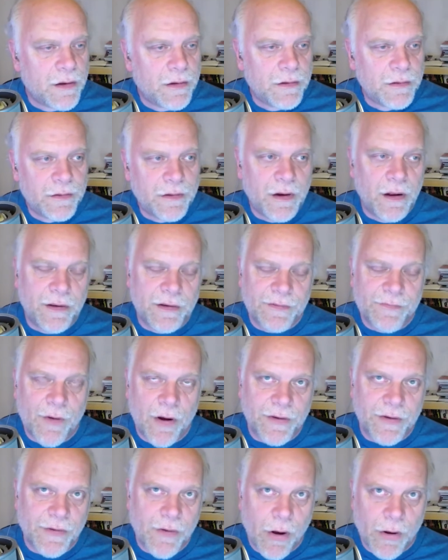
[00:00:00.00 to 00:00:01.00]
you know, as far
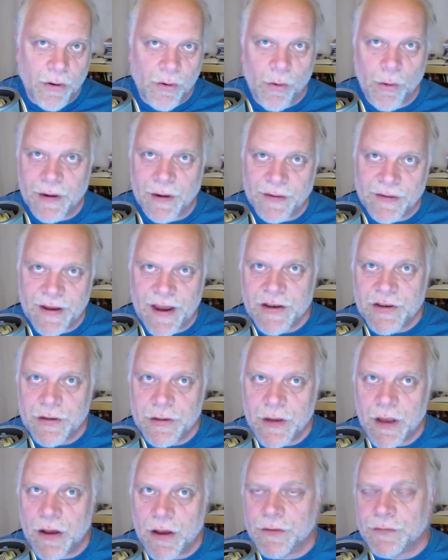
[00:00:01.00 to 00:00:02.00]
as our organization
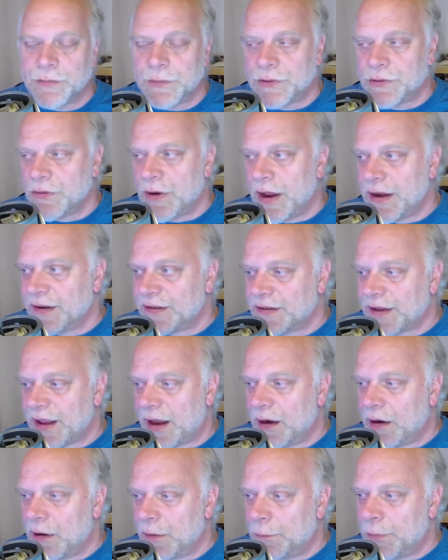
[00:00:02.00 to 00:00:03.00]
goes, we're trying to
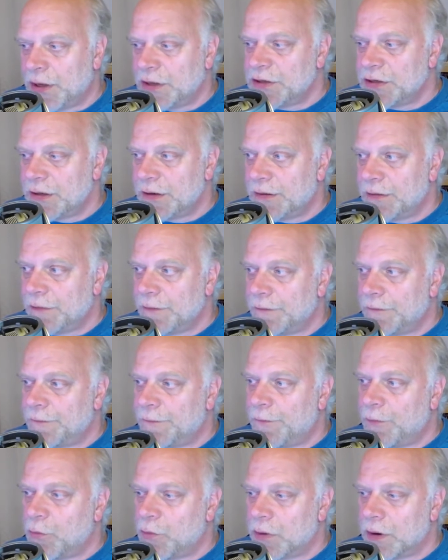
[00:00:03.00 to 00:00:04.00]
settle our budget
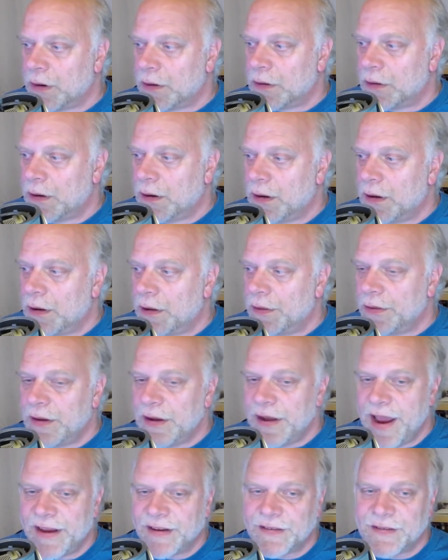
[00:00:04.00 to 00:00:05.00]
for the
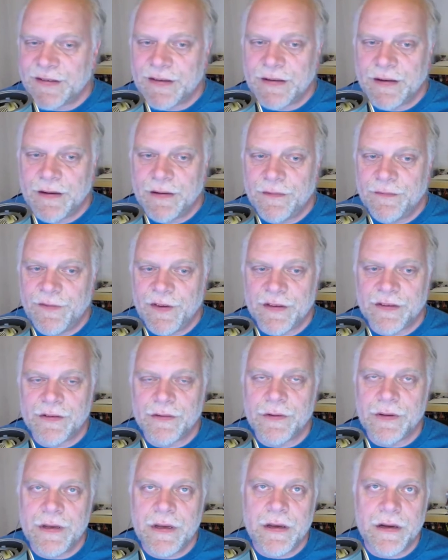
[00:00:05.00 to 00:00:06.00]
next fiscal
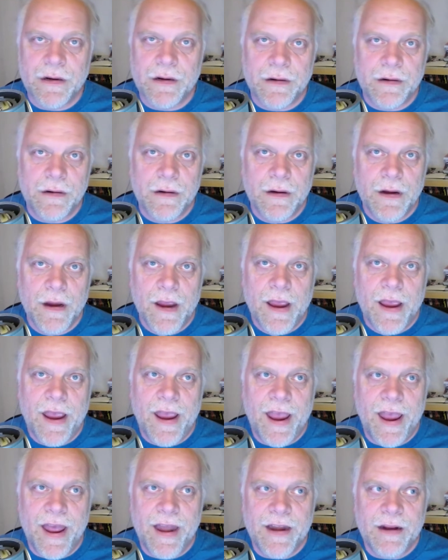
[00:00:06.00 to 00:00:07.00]
year.
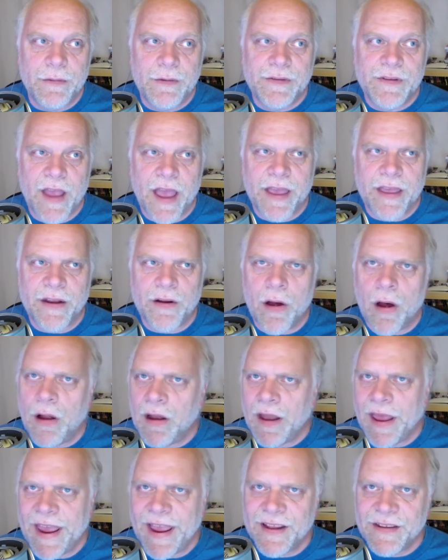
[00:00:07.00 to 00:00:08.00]
And it was like an all
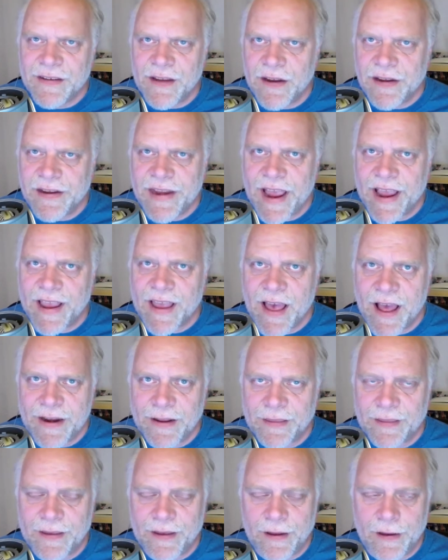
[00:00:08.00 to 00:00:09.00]
hands on deck kind
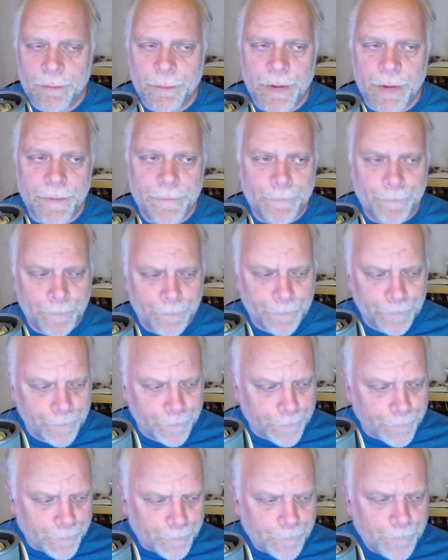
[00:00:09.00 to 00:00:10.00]
of thing. But
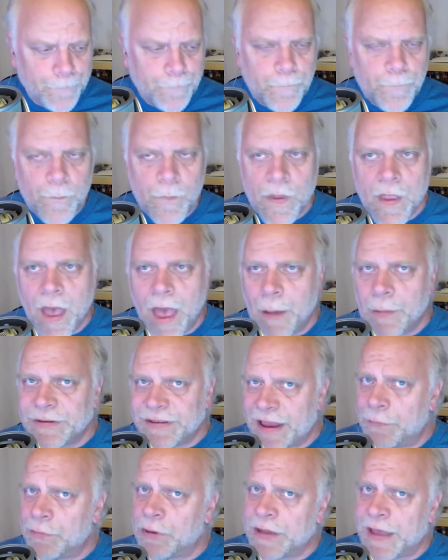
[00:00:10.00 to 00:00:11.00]
I was
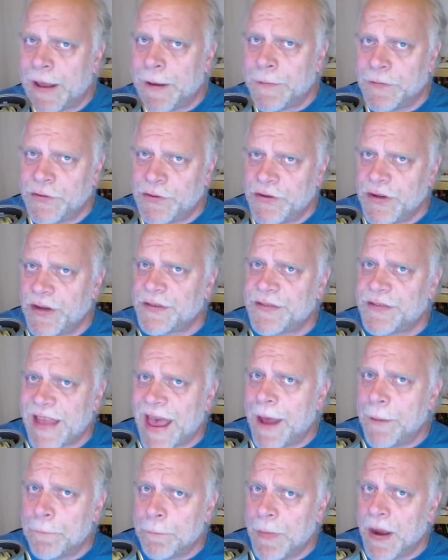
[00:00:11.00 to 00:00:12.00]
able to get just
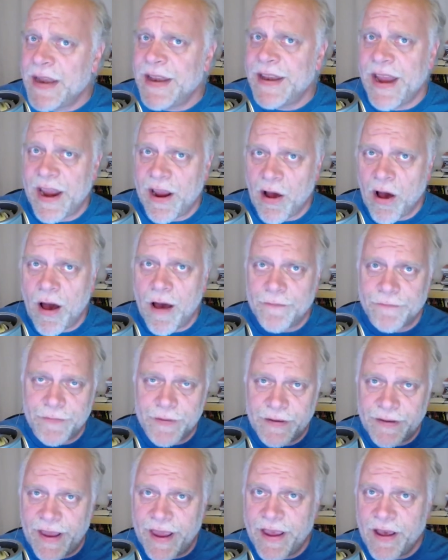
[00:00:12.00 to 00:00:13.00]
that Monday off,
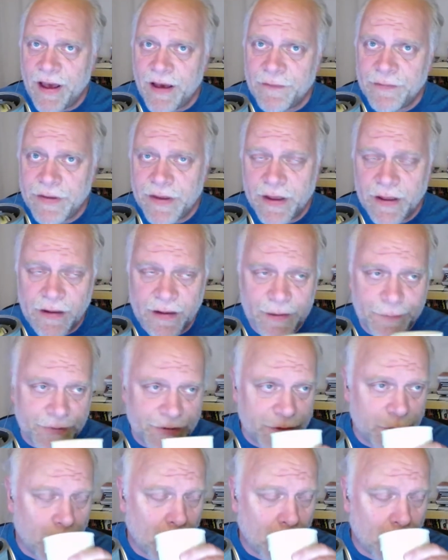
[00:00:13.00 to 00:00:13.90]
the day of the eclipse.